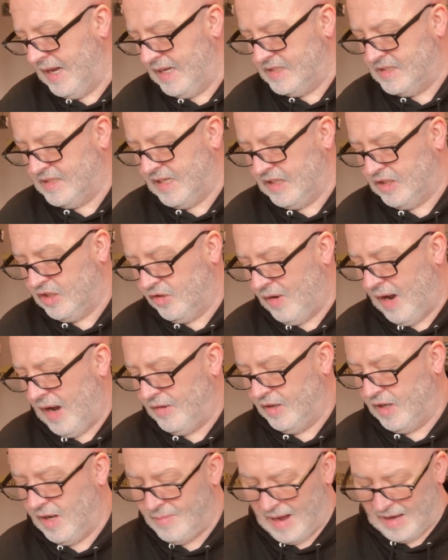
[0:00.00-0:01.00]
is to get the
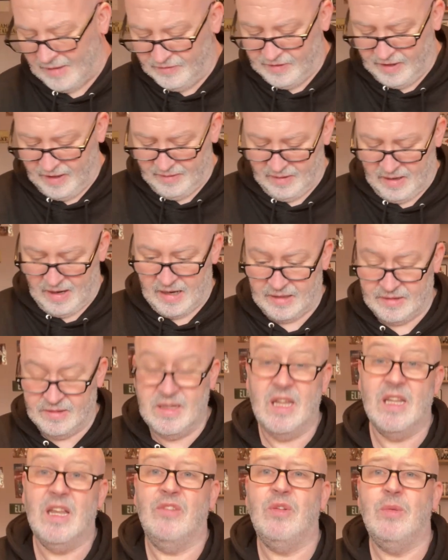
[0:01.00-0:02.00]
Crown of Command and
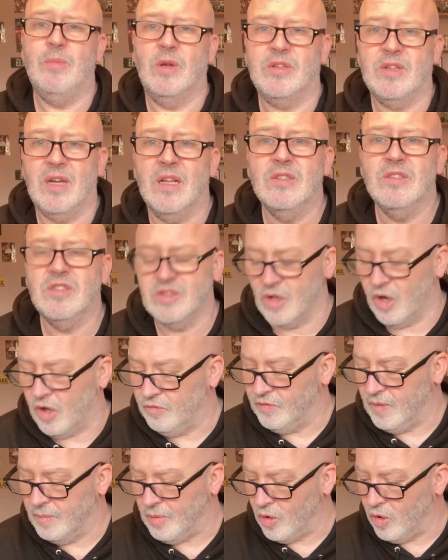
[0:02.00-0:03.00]
kill everybody else
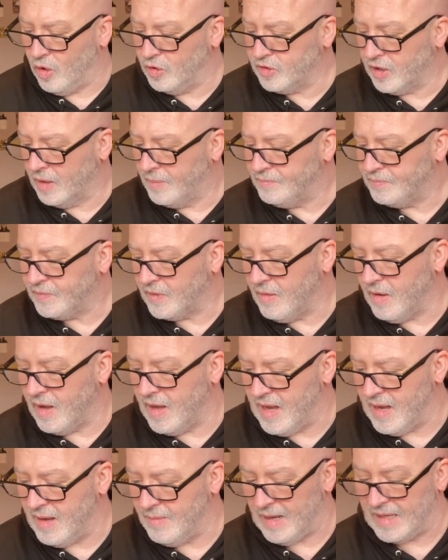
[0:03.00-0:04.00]
on the board.
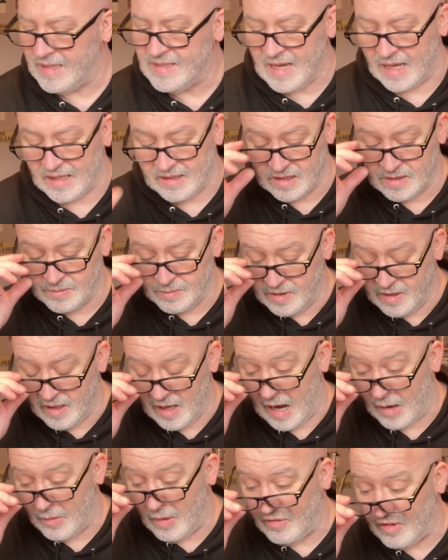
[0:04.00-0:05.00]
In Talisman.
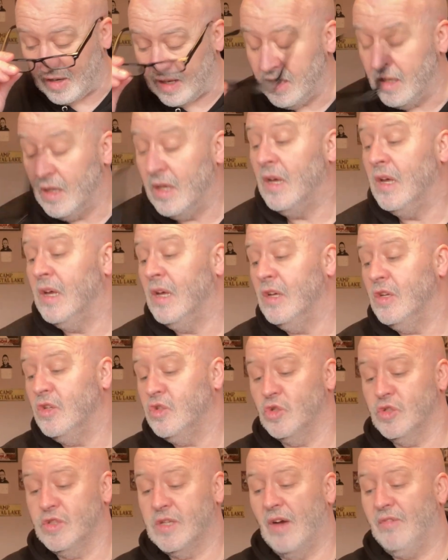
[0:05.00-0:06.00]
However,
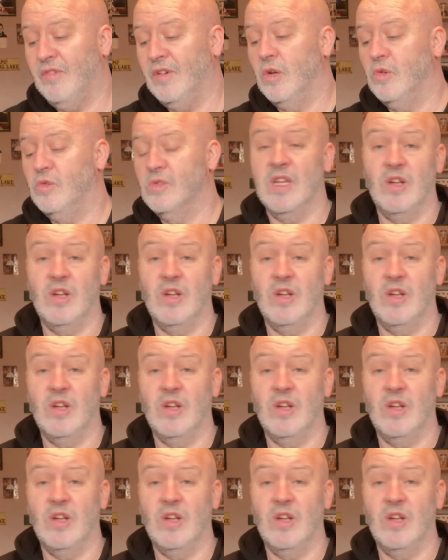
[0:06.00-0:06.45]
just having those